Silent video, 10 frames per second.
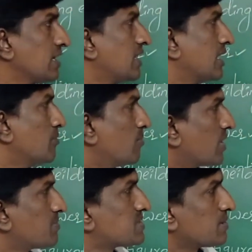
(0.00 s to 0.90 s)
the number
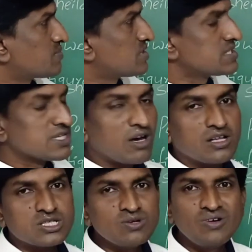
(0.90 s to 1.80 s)
of subshells
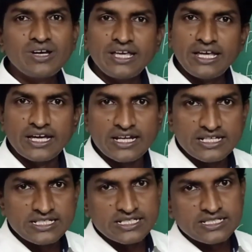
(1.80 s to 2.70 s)
also
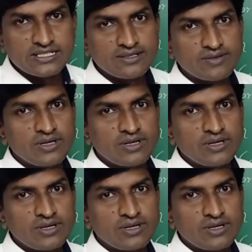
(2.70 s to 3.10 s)
increases.